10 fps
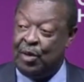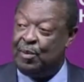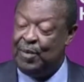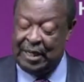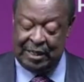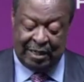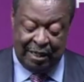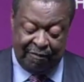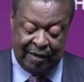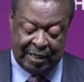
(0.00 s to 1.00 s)
We remain
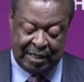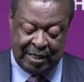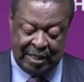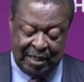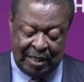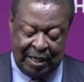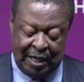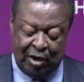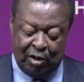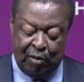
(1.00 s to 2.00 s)
steadfast
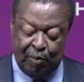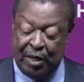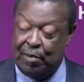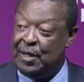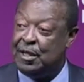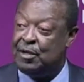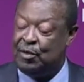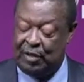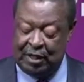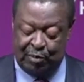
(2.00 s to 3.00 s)
in our
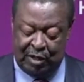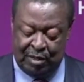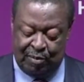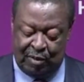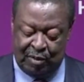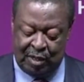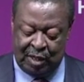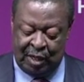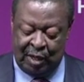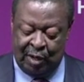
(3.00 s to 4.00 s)
commitment to these principles,
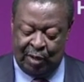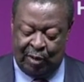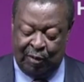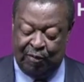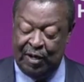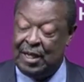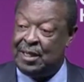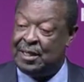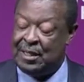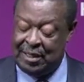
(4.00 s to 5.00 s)

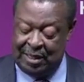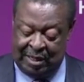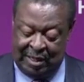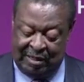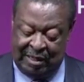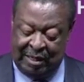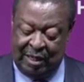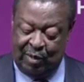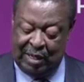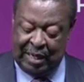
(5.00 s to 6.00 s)
confident that
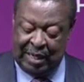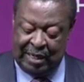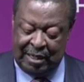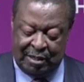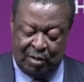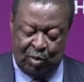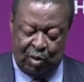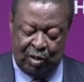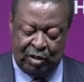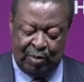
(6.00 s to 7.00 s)
they will guide us
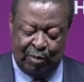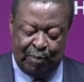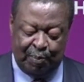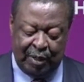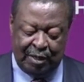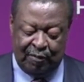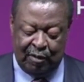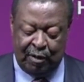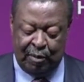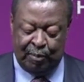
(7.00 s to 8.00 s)
towards a more
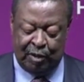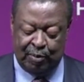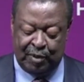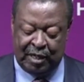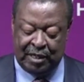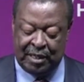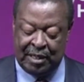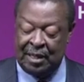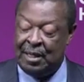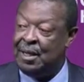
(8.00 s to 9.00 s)
peaceful,
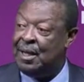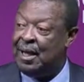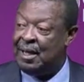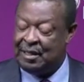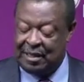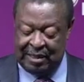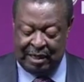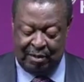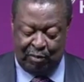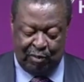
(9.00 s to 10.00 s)
prosperous, and
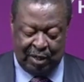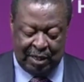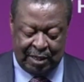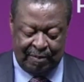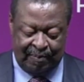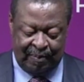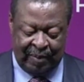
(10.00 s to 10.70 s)
sustainable world.